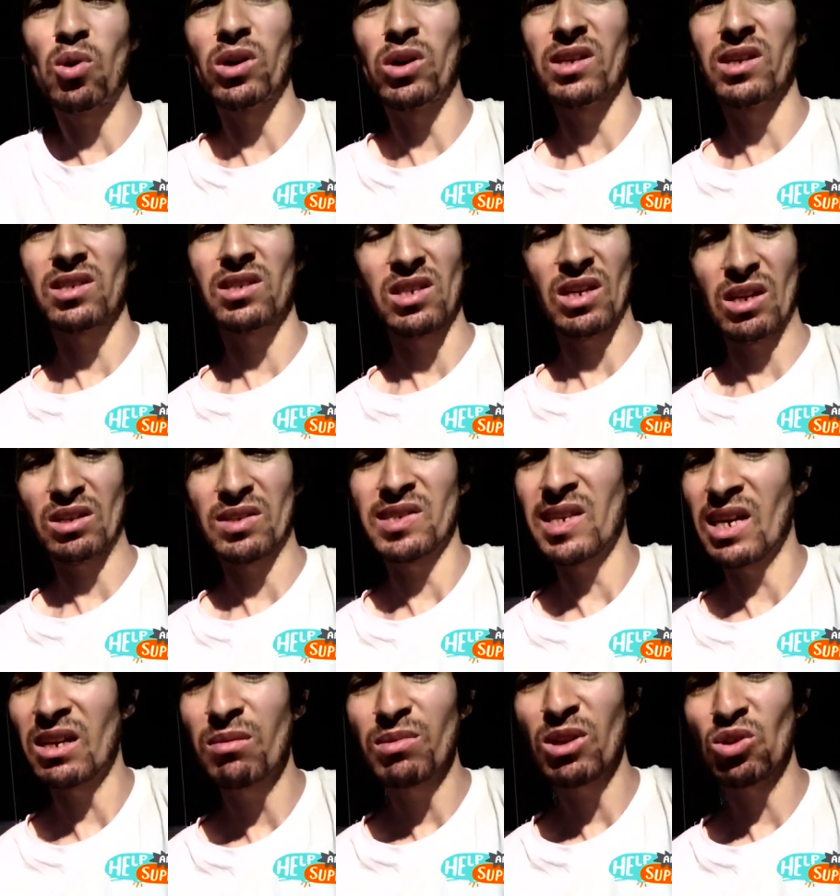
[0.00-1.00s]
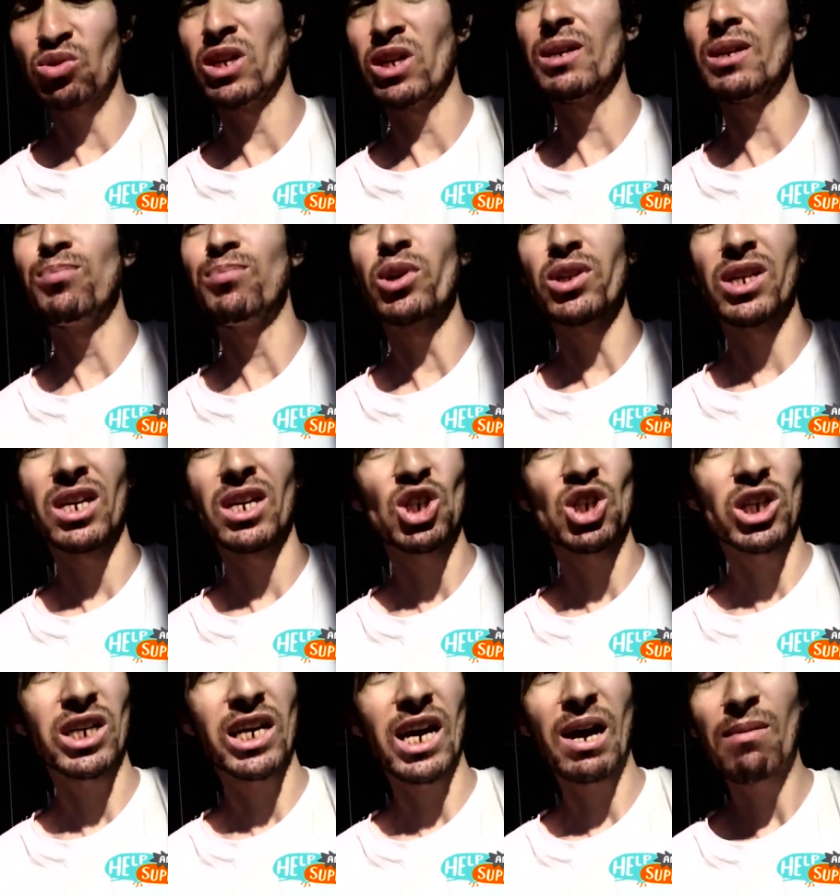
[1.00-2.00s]
police and send me to a
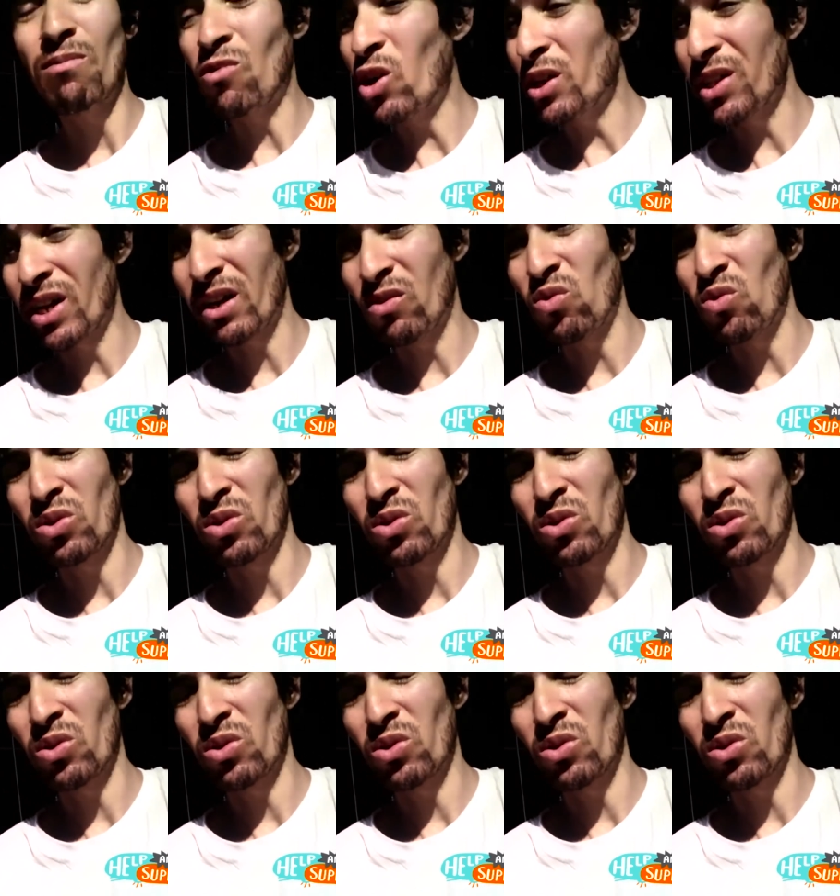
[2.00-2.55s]
deportation camp What